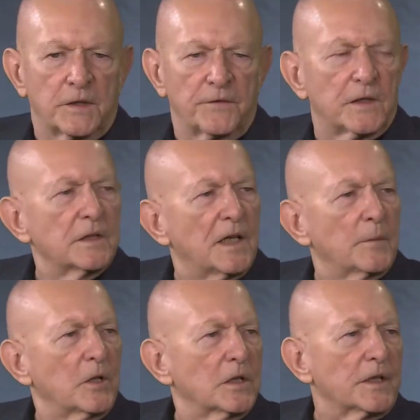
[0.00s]
uh,
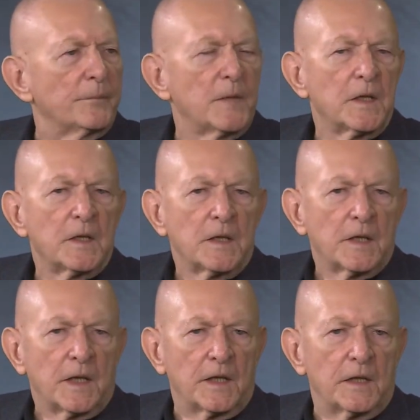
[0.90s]
Vietnam earlier.
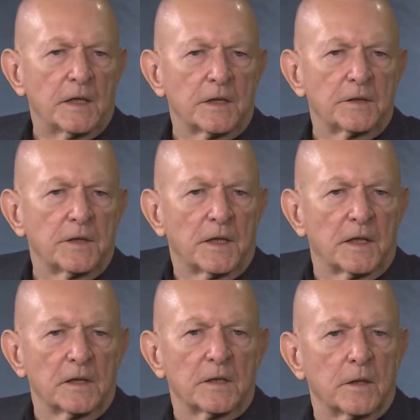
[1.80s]
I had
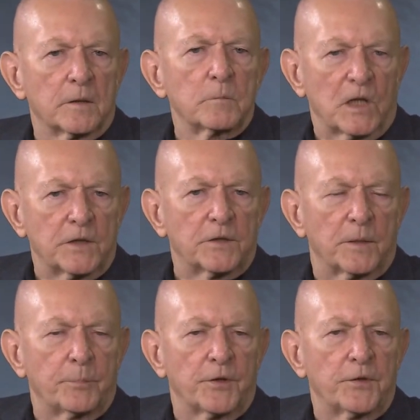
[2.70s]
uh, military
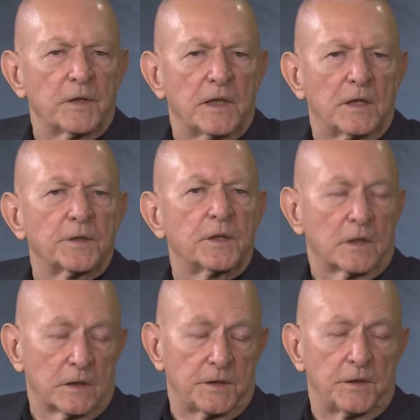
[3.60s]
personnel in the
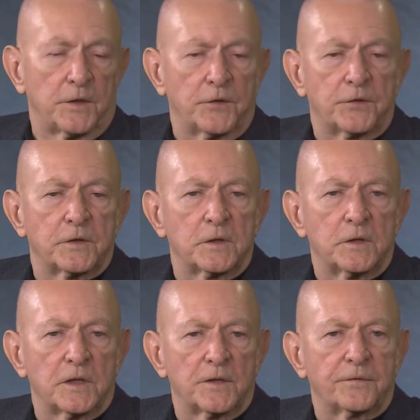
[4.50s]
early years
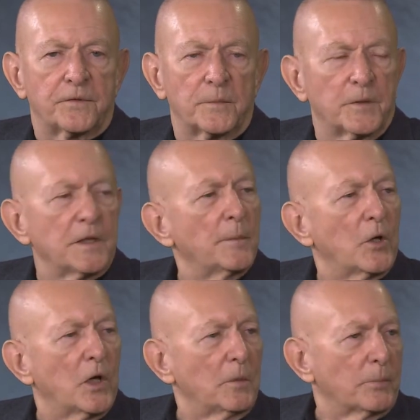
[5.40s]
detailed from the
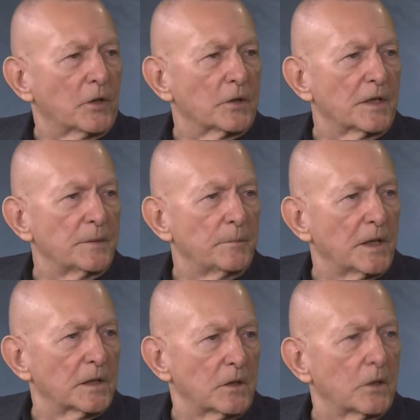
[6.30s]
MOL program,
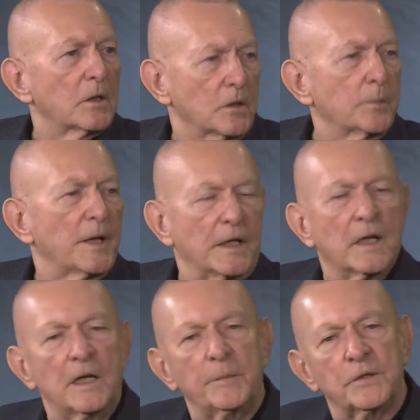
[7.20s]
Man Orbiting
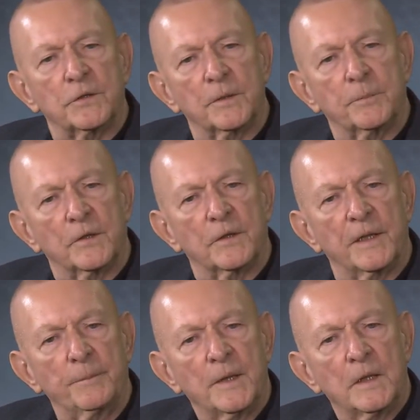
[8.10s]
Laboratory
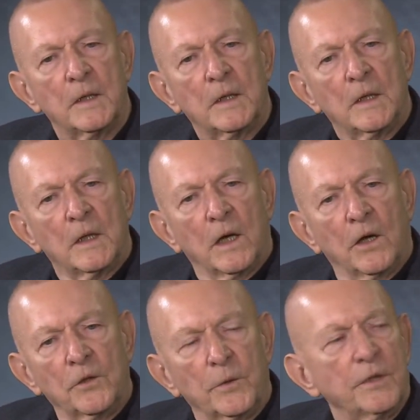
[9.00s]
Program,
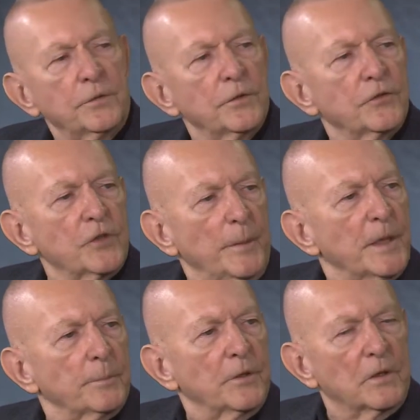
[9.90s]
all the way through the Gemini
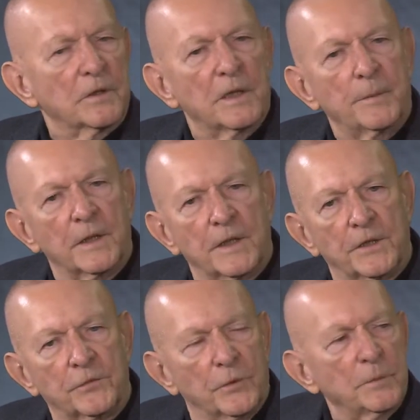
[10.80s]
program. And
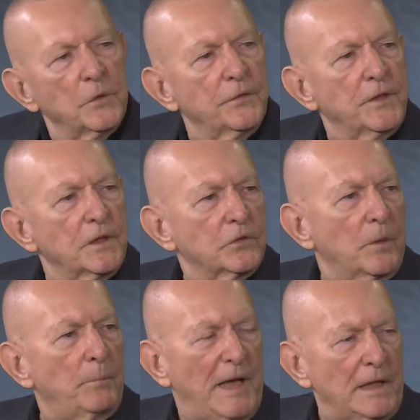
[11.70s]
as we moved into
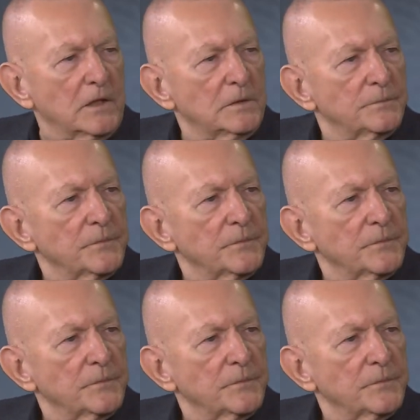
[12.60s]
Apollo,